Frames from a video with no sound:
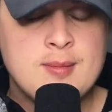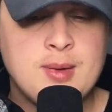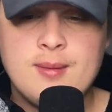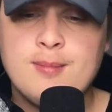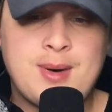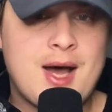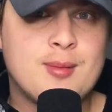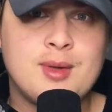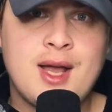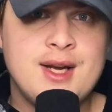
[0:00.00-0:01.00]
But
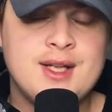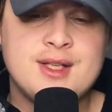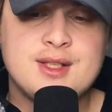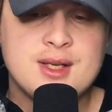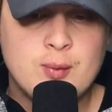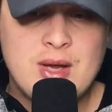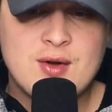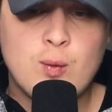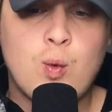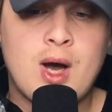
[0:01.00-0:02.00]
bottom line is, we have
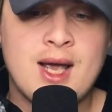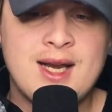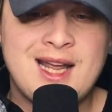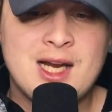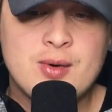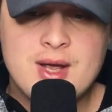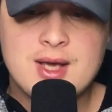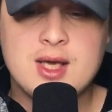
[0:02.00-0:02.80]
a wide area